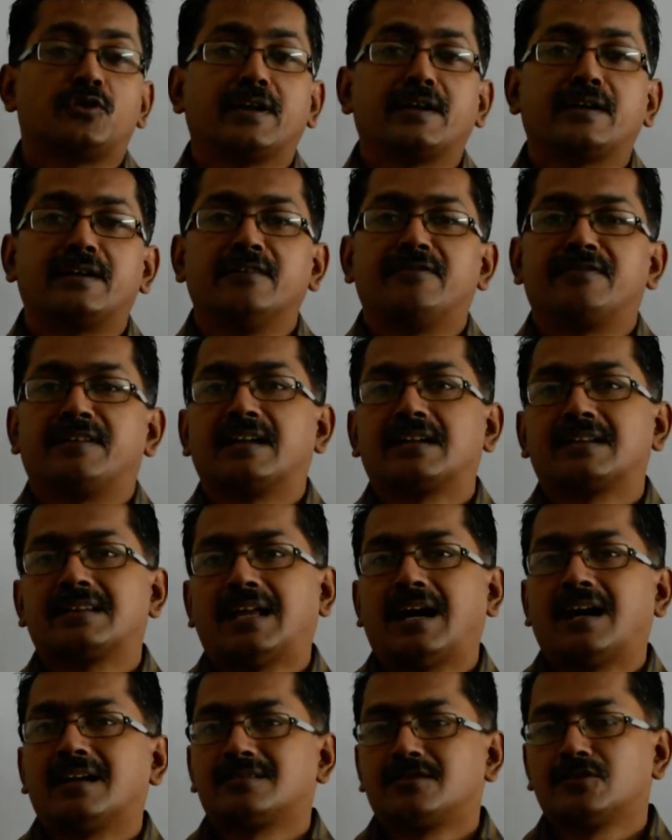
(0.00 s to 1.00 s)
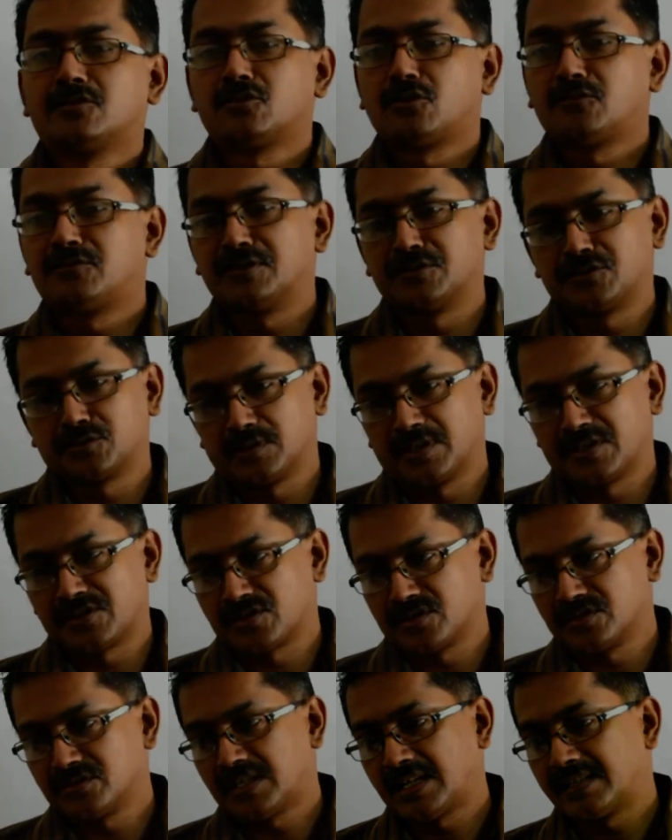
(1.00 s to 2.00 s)
different classes of
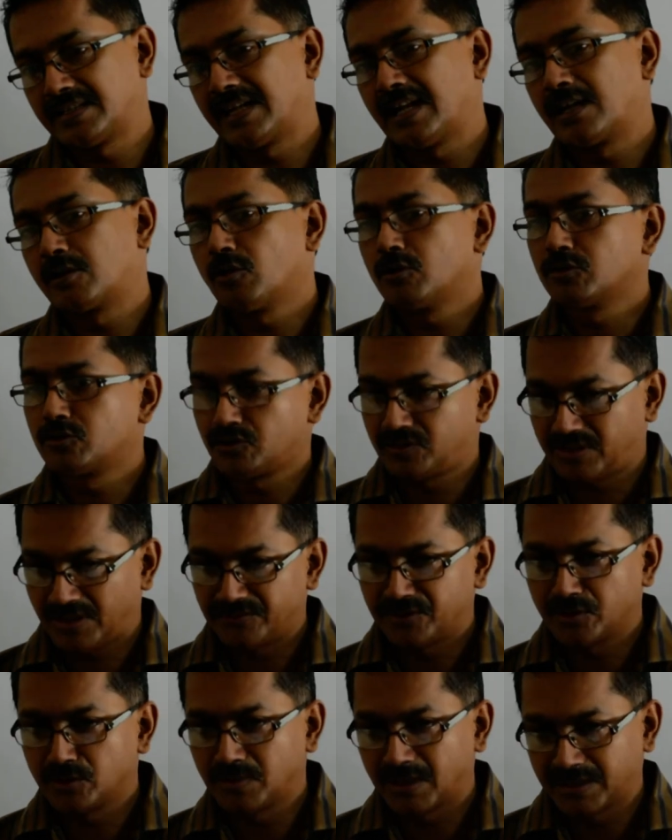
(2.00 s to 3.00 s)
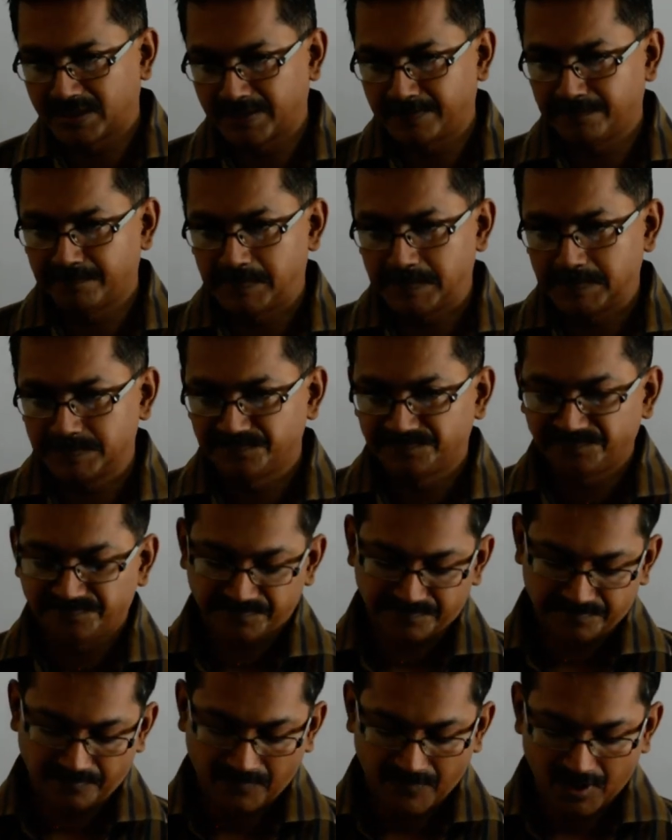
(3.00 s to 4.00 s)
insulations, and that also saves you money.
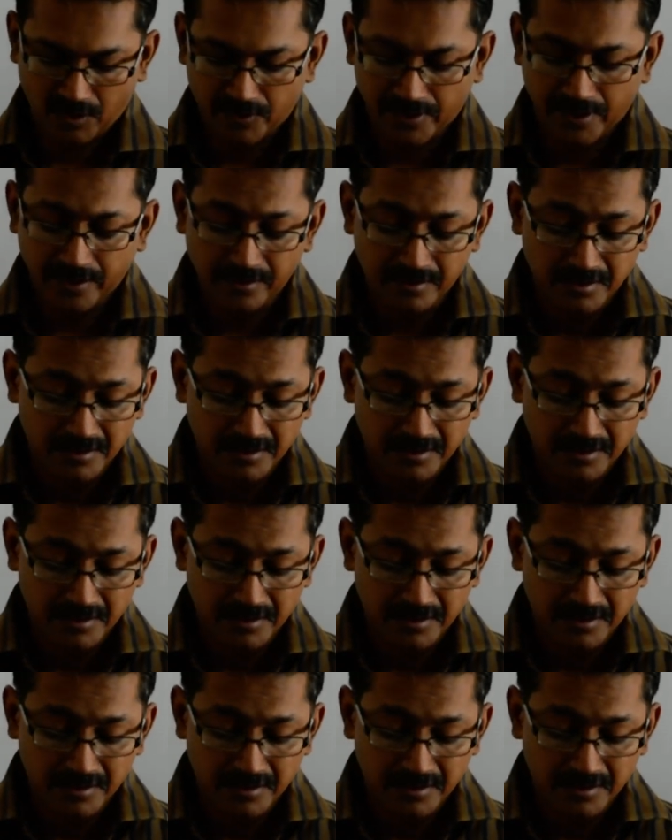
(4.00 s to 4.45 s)
Okay.